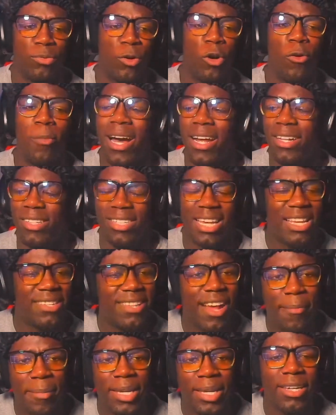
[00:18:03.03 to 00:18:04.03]
robot?
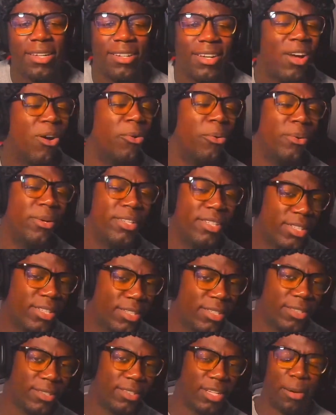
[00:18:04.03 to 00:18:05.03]
Test on me? No.
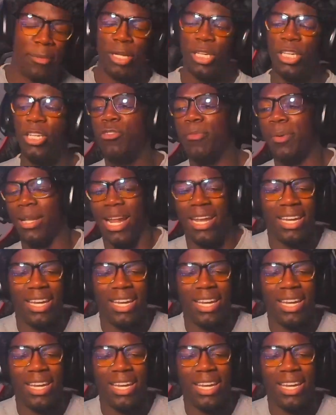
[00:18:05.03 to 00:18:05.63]
I'm a human.